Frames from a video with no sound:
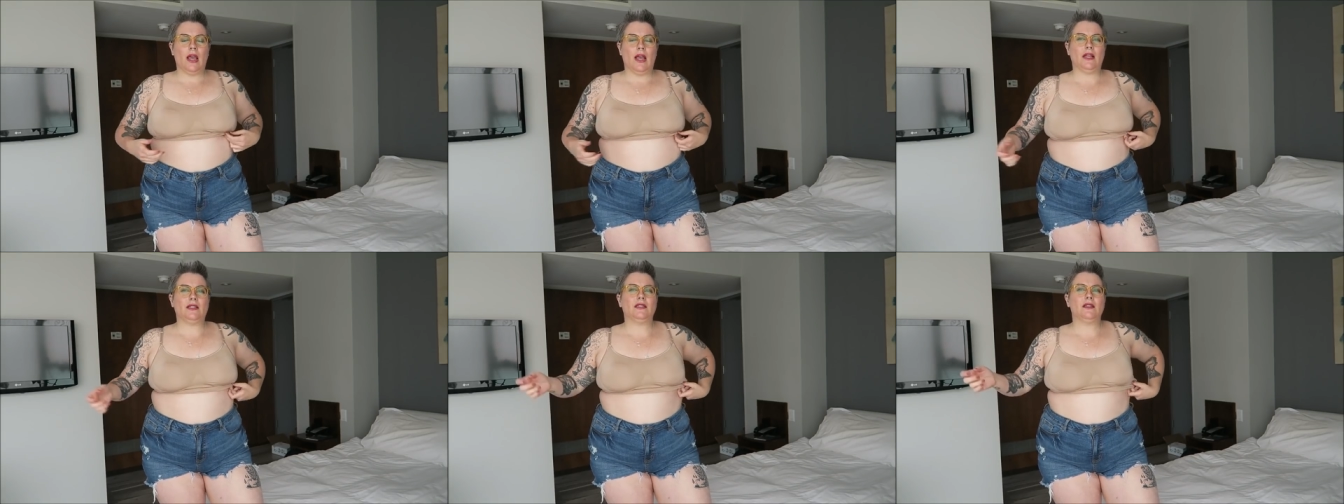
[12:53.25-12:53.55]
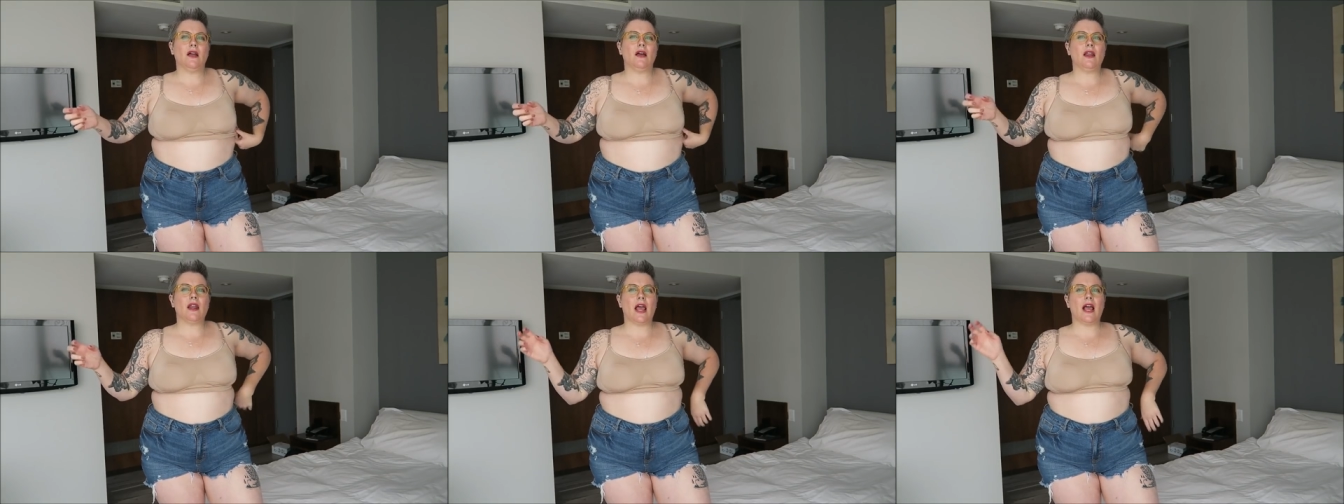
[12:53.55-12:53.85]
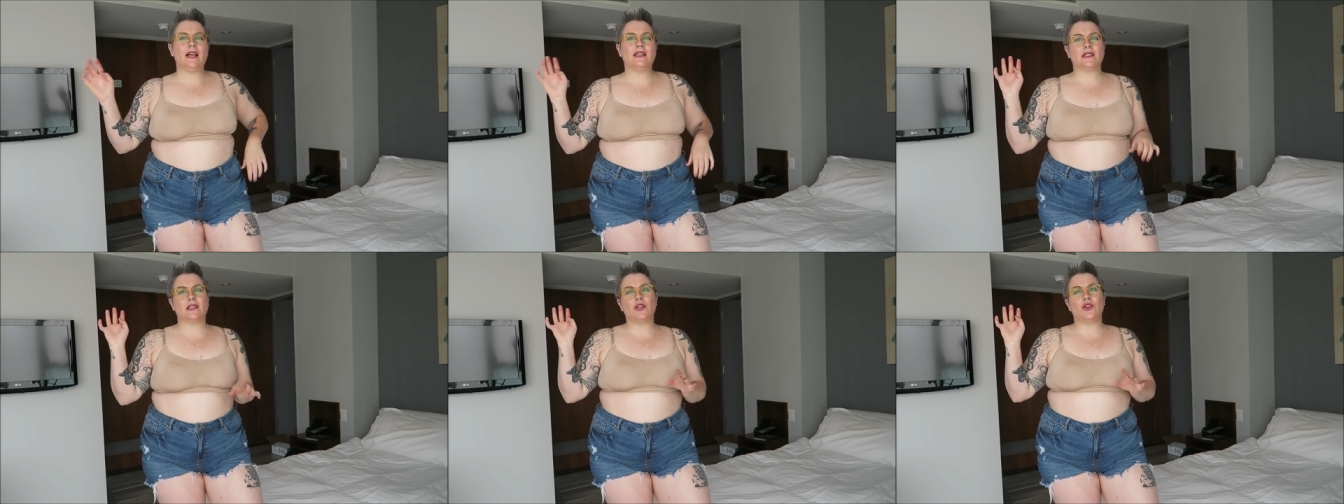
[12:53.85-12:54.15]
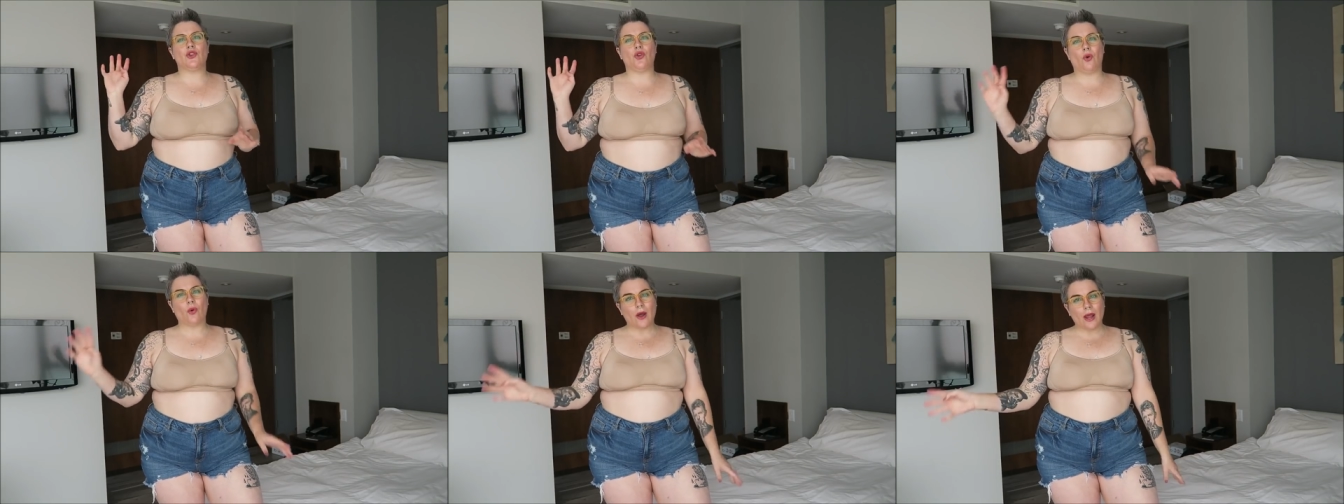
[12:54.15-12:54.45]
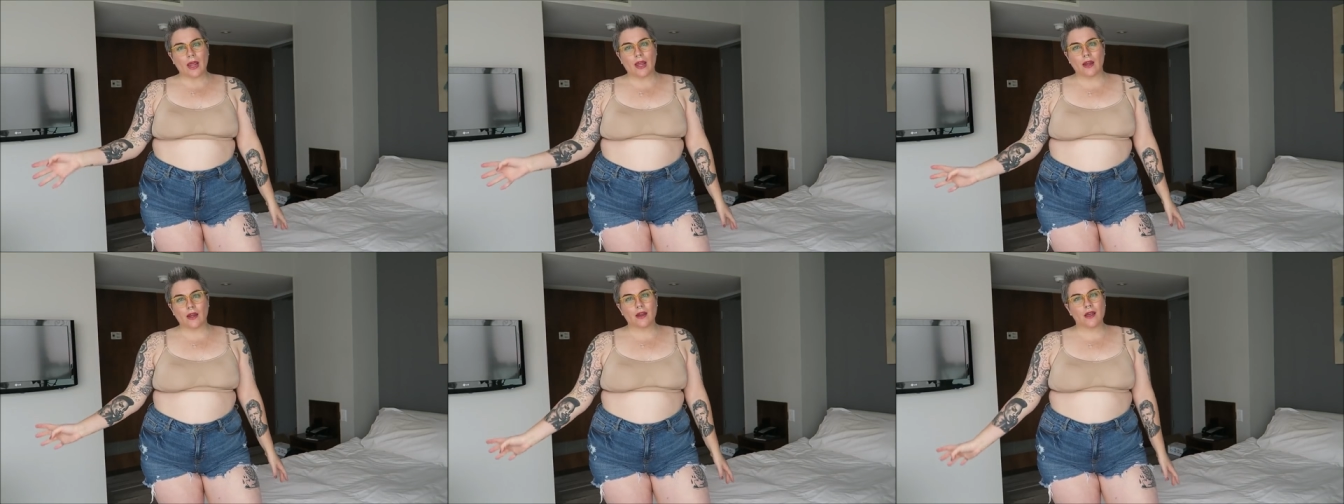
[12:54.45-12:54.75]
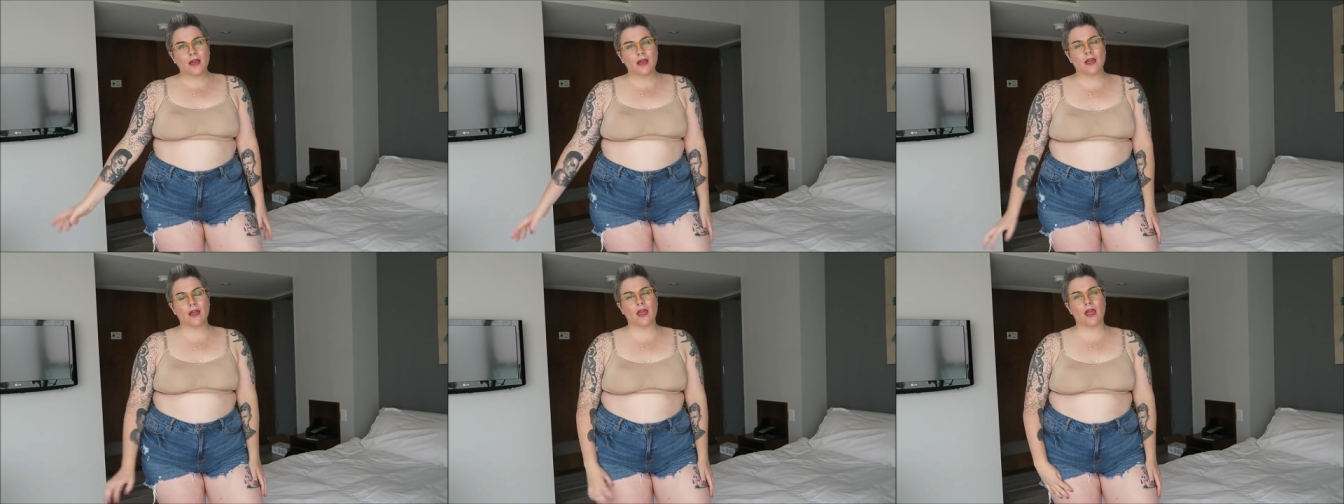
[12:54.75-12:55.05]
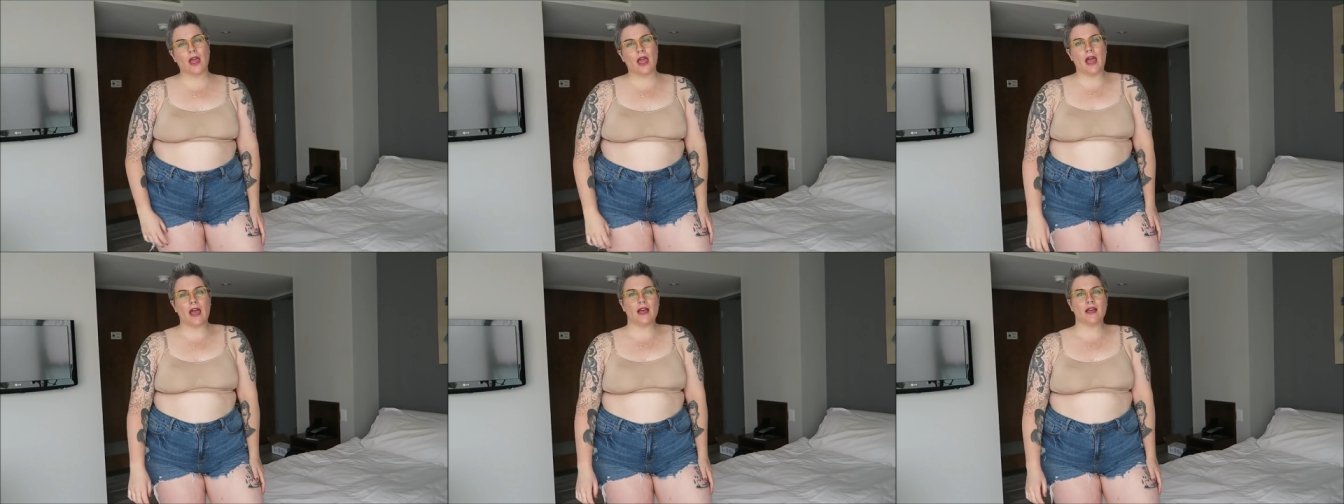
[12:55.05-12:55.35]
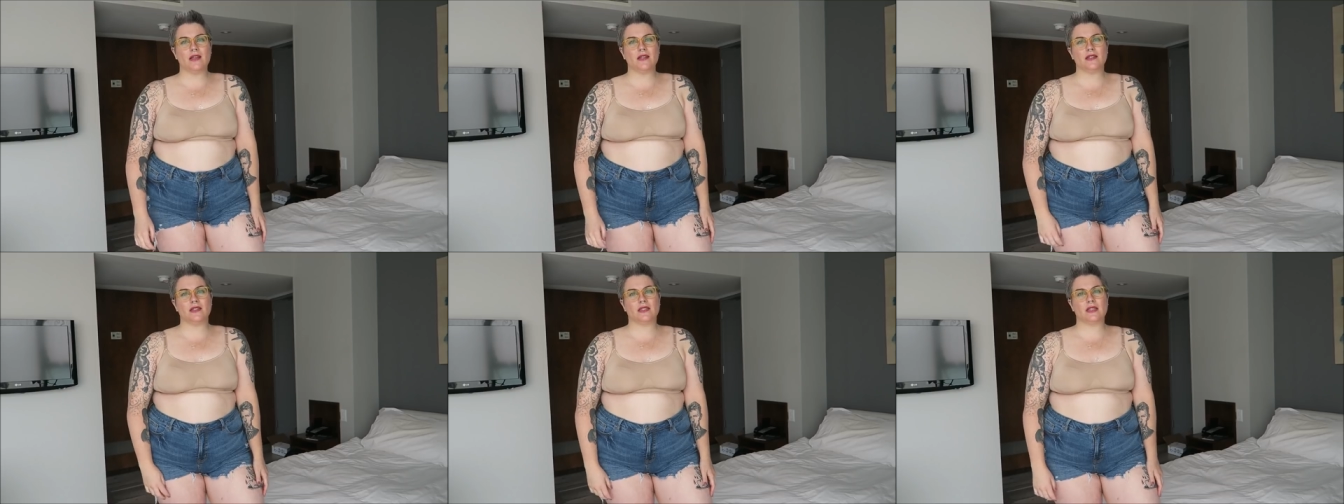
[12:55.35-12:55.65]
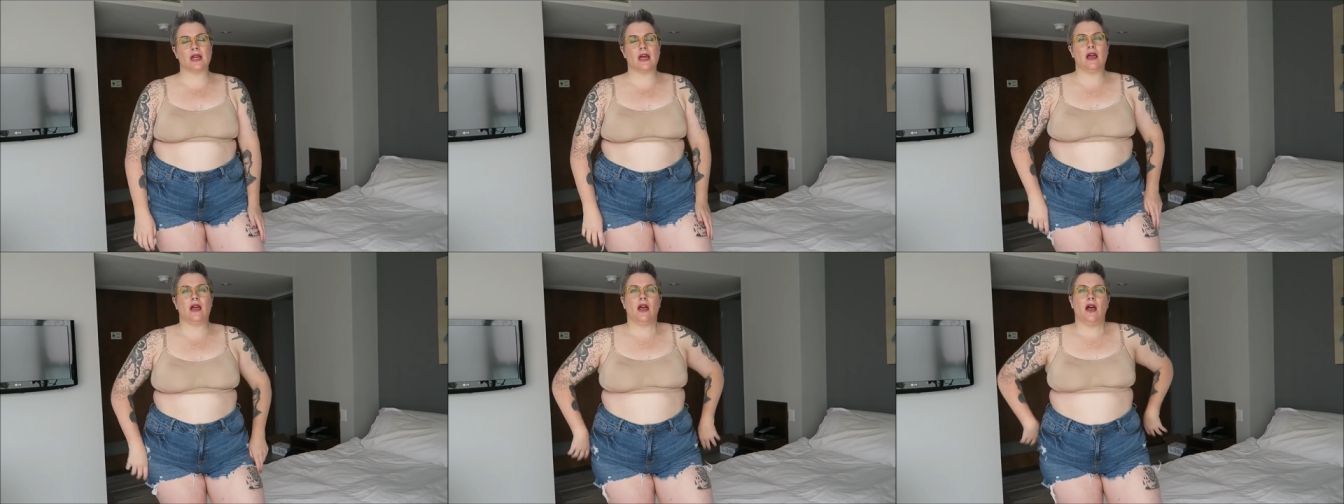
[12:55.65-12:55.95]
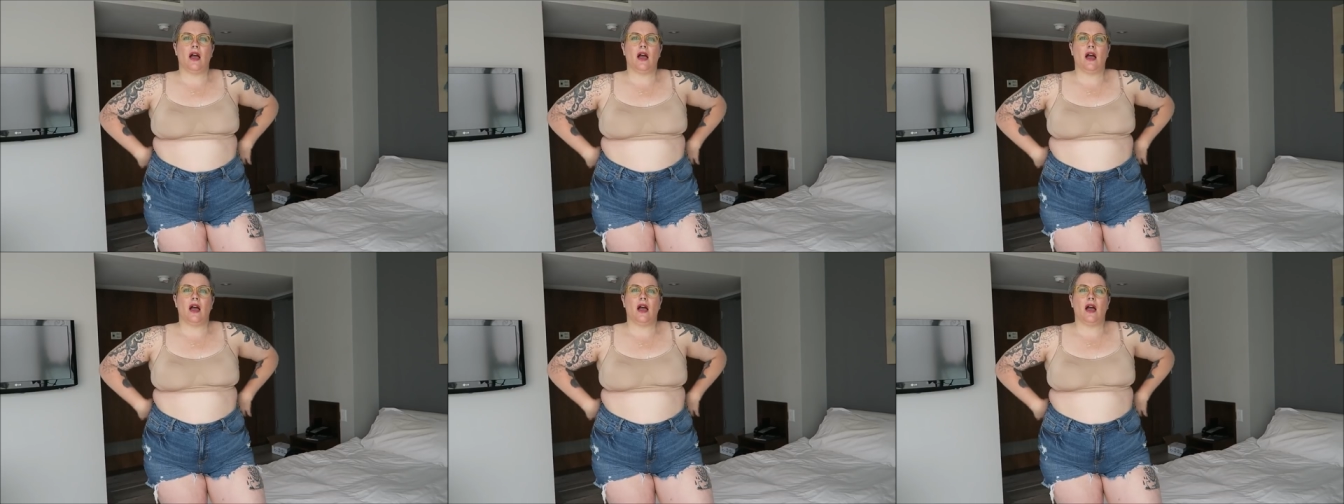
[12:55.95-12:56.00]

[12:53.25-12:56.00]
It's not as annoying as